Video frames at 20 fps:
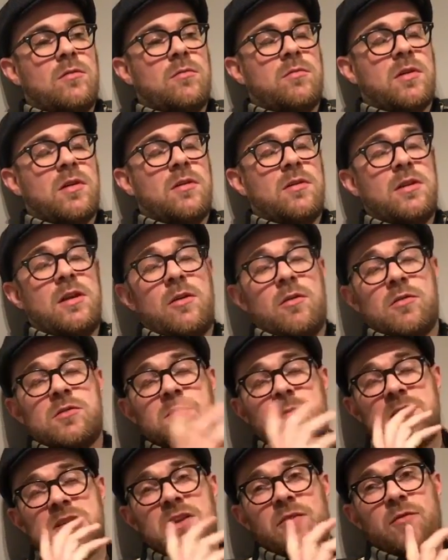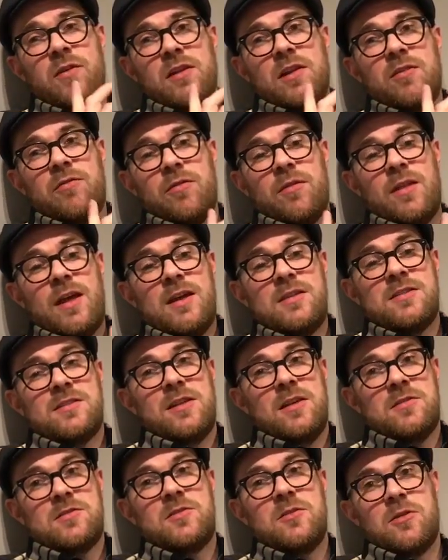but you know, specifically for this,
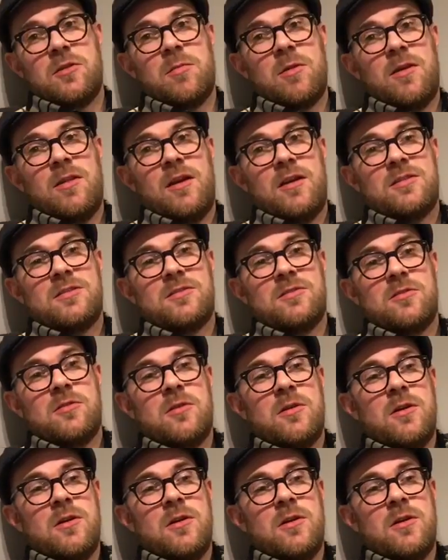let's talk about this. So